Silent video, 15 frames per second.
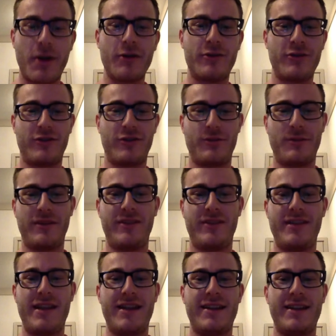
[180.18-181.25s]
purchase
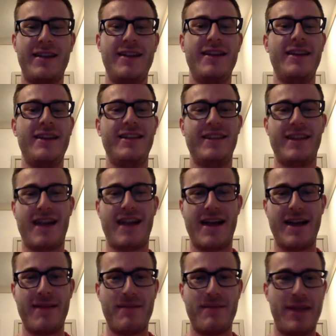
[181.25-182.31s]
mistake that
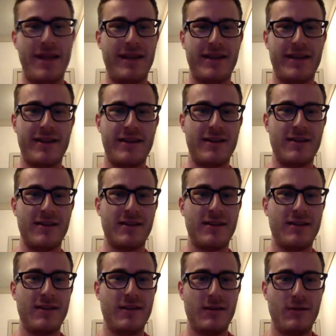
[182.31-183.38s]
I made here
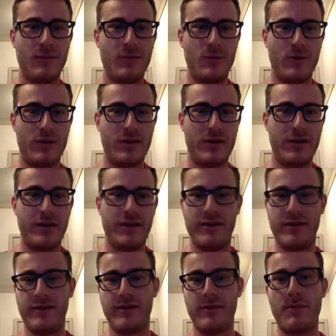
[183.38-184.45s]

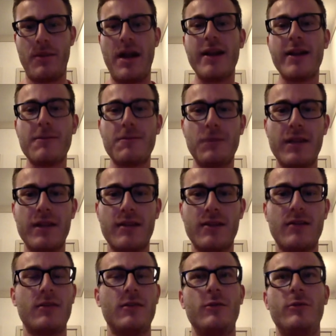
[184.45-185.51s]
was buying a
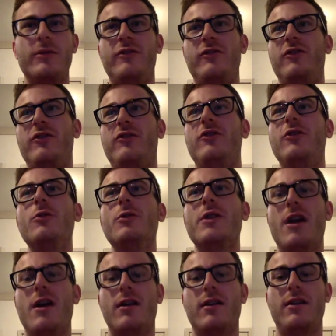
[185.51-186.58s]
player who was just too
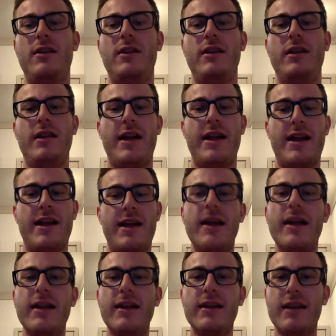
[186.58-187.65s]
young.
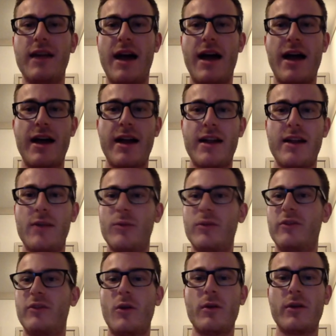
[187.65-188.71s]
And I
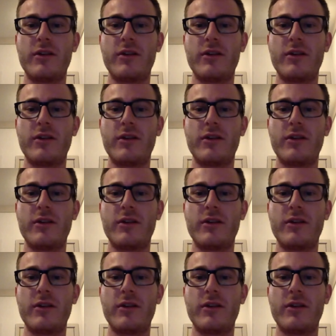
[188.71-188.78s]
was so